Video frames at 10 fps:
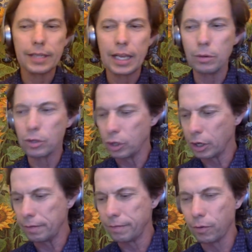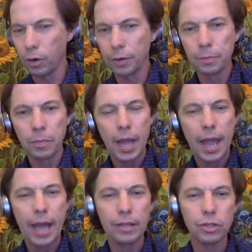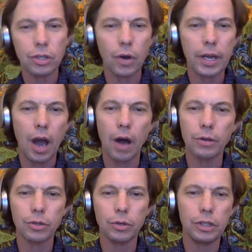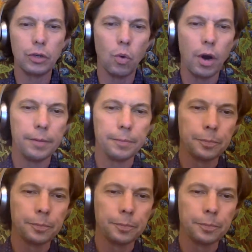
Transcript: that he was looking for. And so he also did one